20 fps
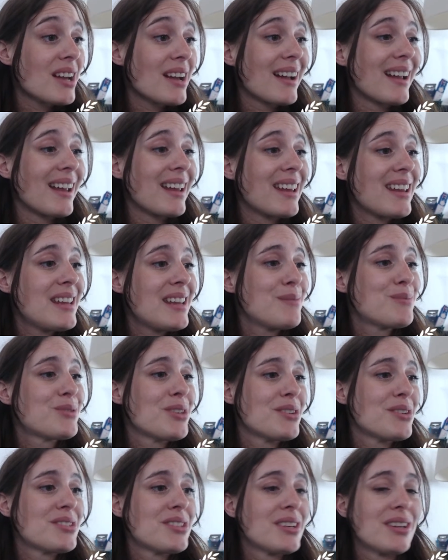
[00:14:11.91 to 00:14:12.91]
and keep
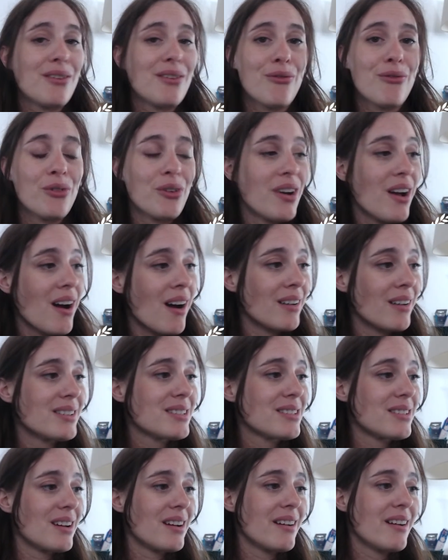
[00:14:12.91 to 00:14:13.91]
searching for an
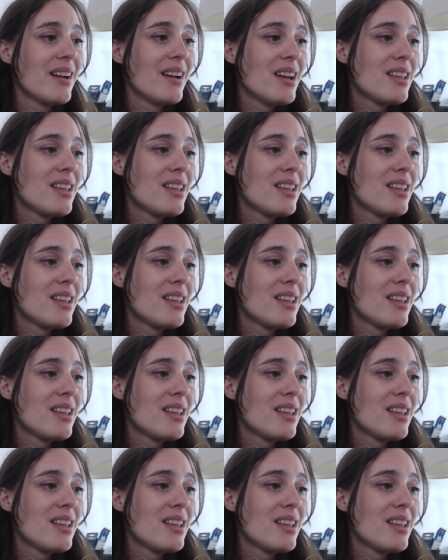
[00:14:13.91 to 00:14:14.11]
answer.